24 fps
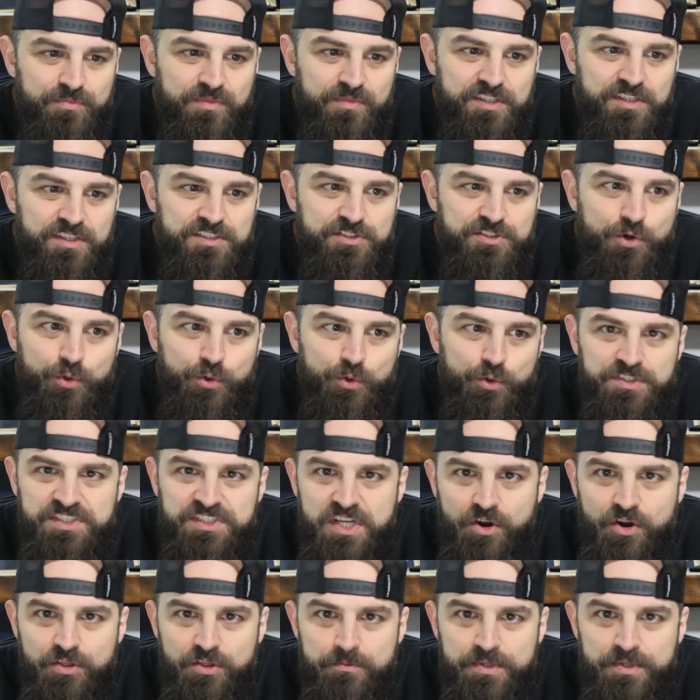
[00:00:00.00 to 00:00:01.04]
It's cool to
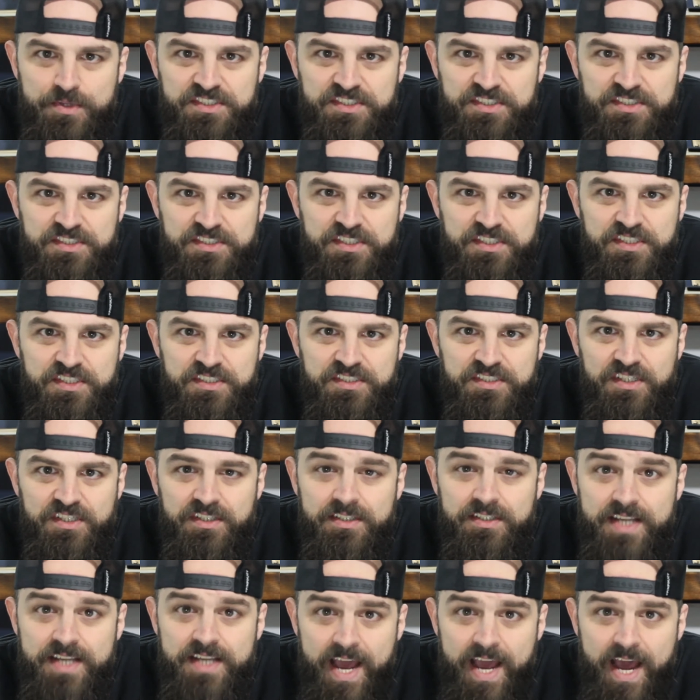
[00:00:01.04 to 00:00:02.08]
see all the businesses
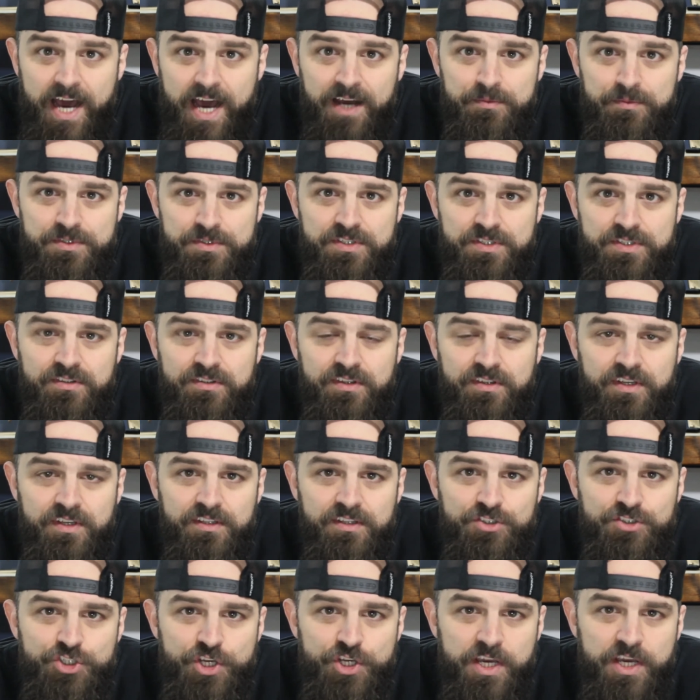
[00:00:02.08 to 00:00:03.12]
adapt
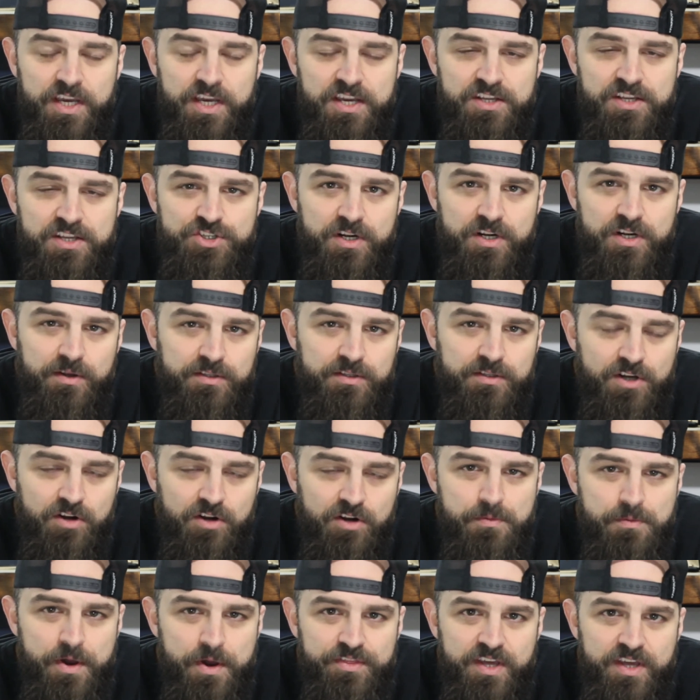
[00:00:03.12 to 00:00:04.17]
and change. And I
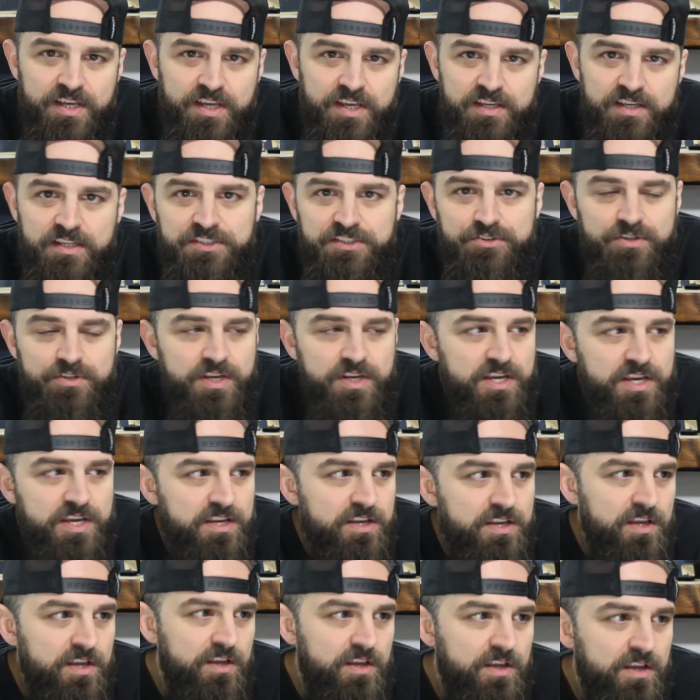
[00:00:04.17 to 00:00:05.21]
talked about that
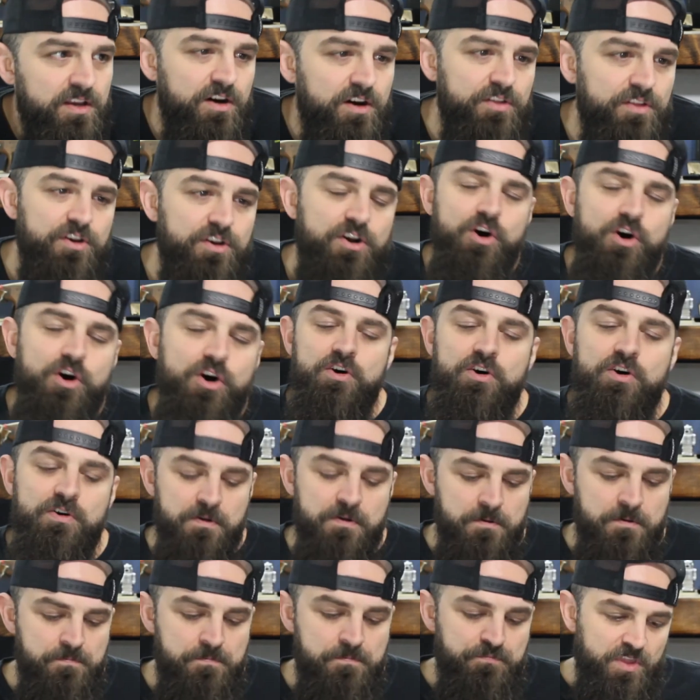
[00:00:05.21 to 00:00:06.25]
yesterday on the
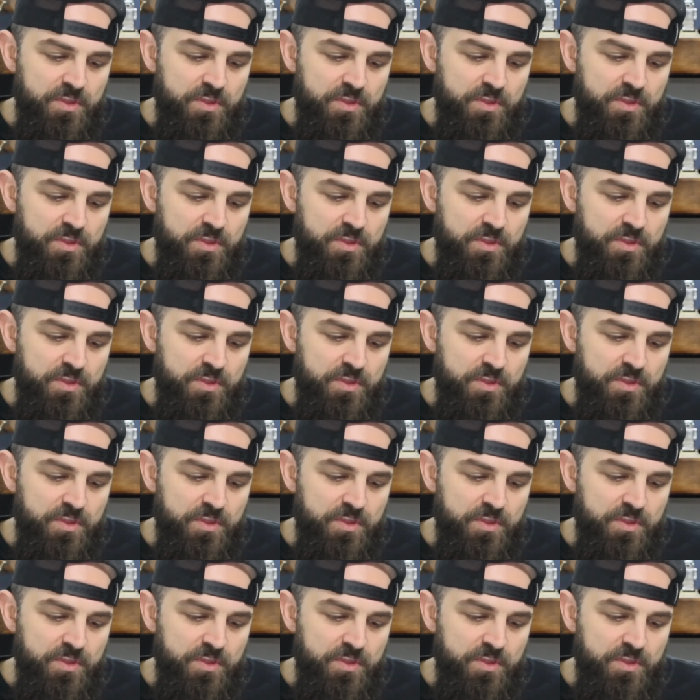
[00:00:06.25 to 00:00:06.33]
call,